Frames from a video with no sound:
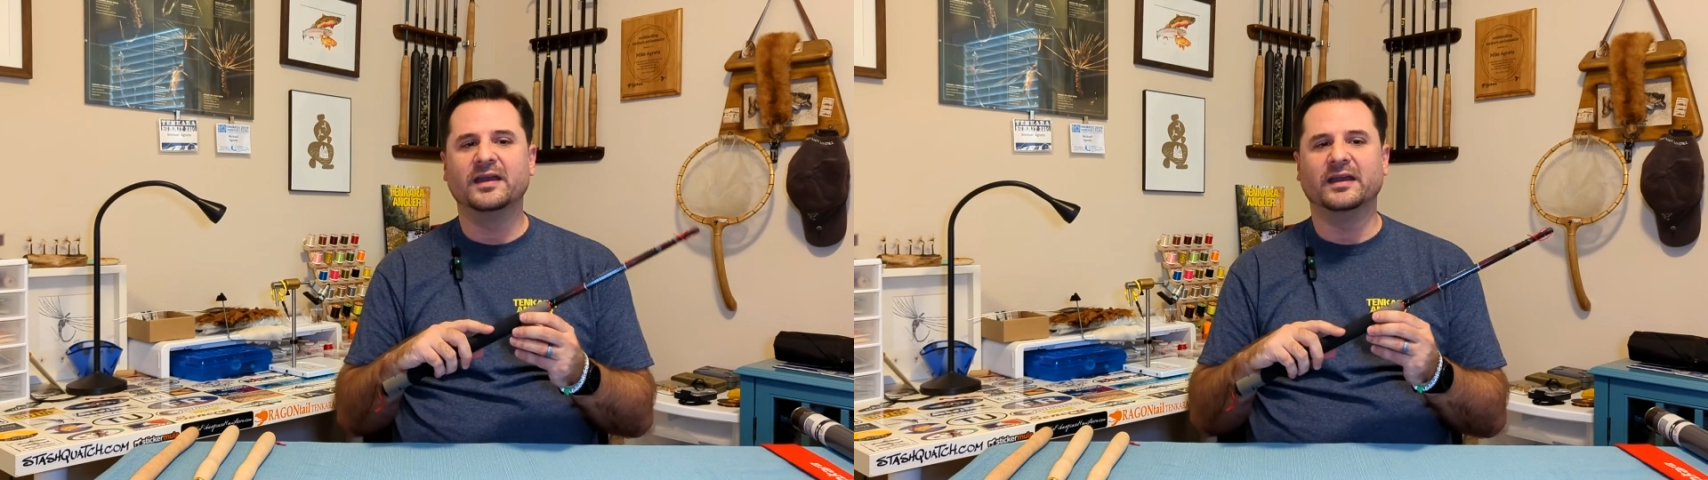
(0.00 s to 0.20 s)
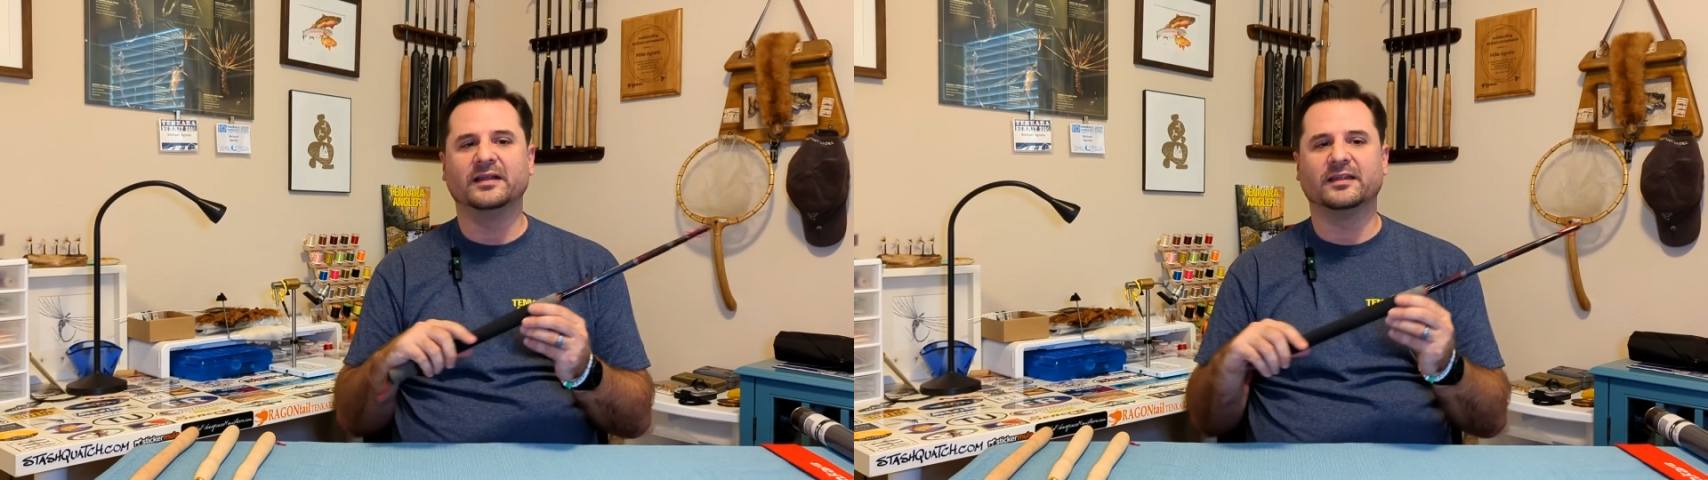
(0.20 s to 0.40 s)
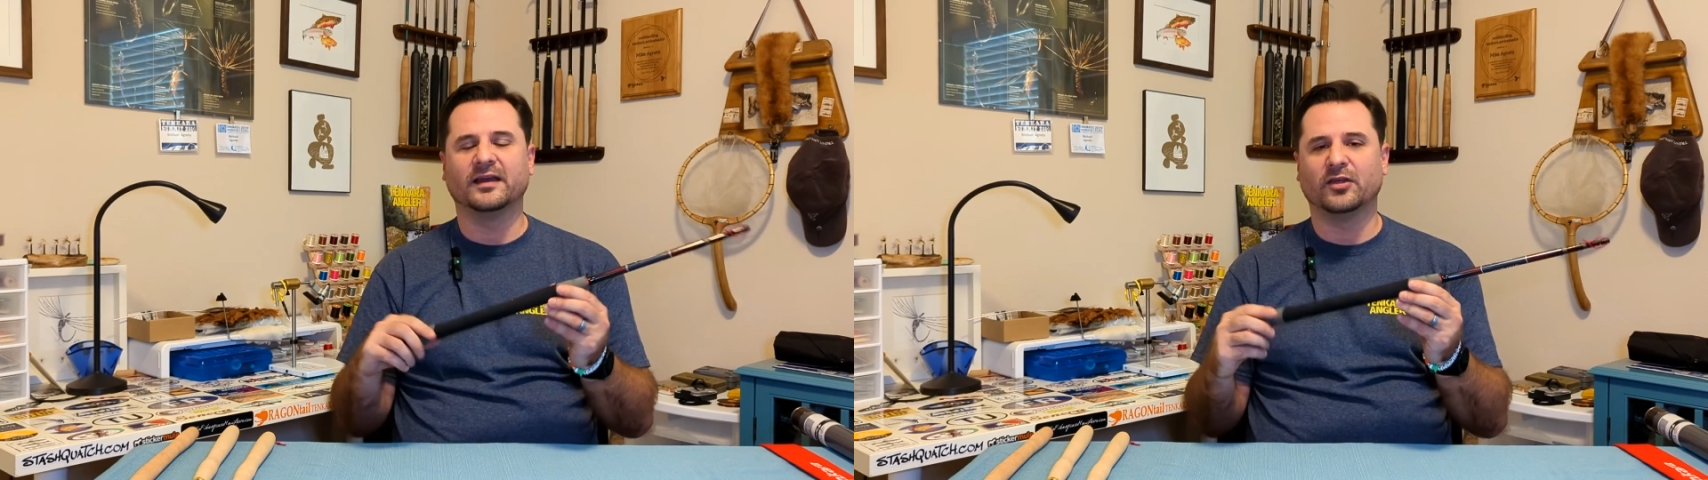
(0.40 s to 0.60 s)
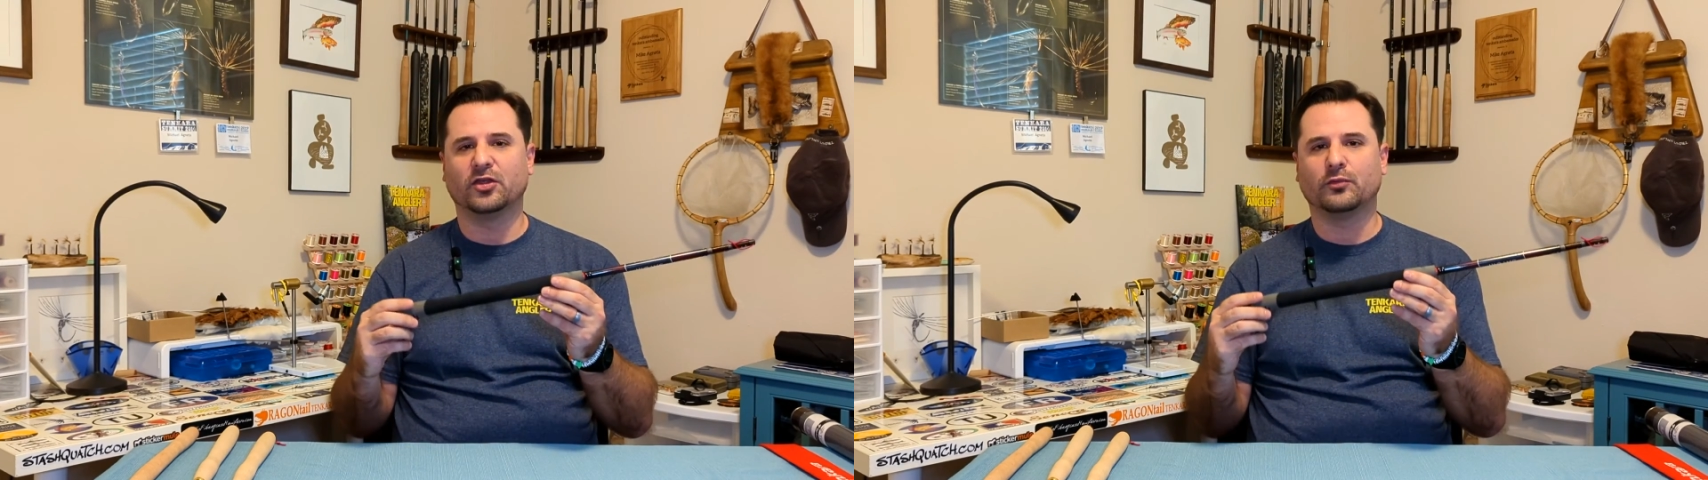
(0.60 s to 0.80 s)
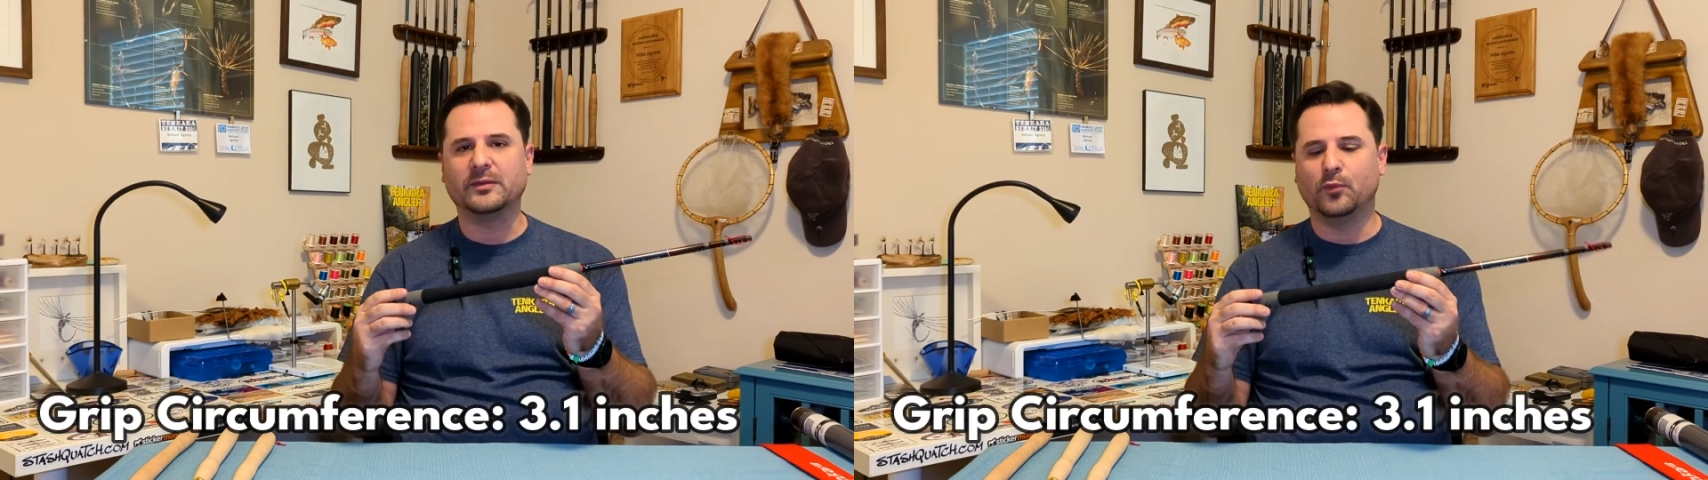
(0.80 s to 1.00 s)
It's
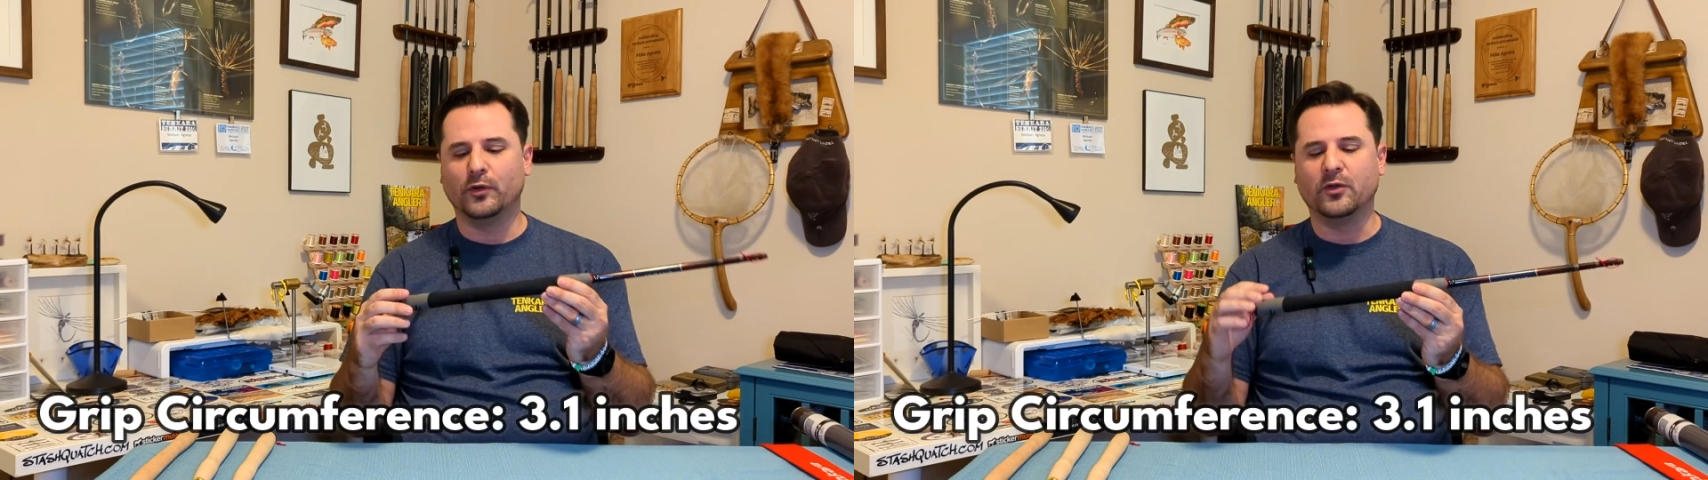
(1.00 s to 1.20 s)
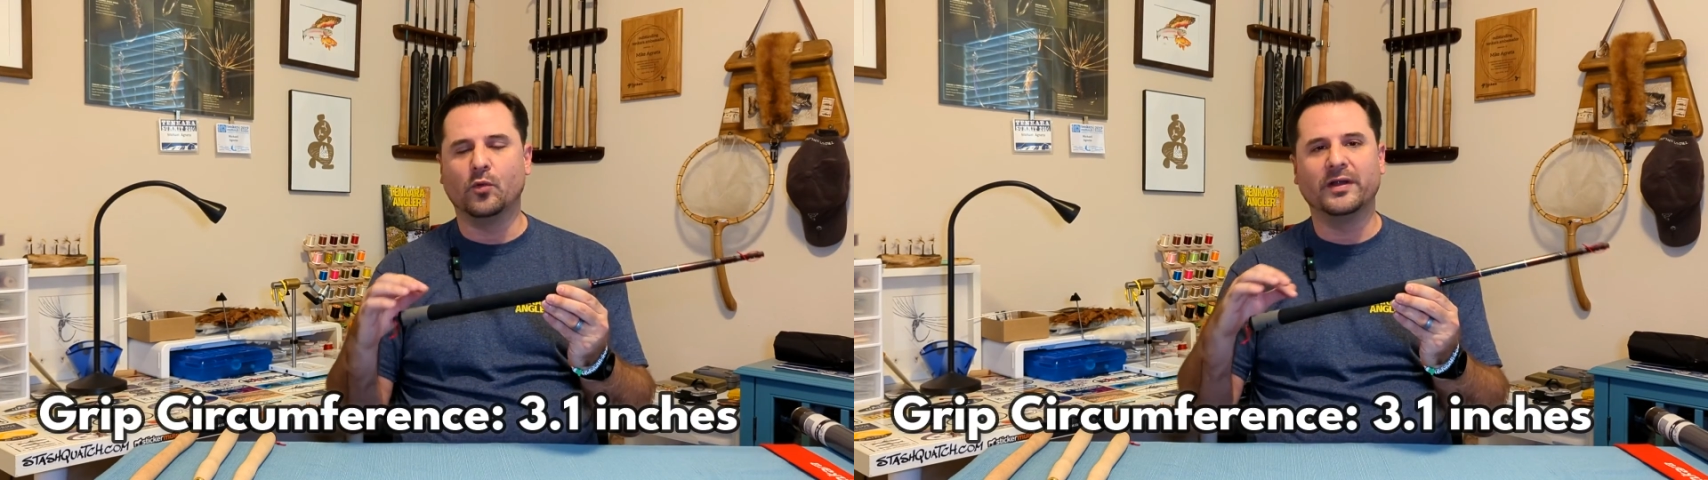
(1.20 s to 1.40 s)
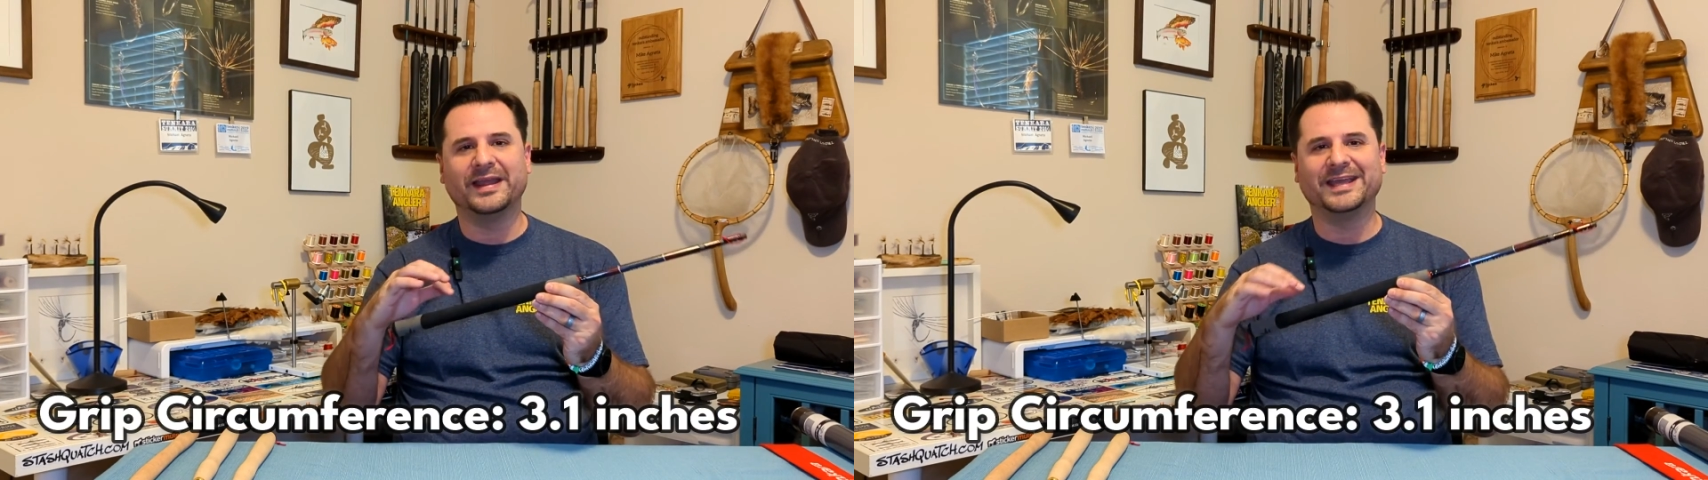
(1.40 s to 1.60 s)
3.1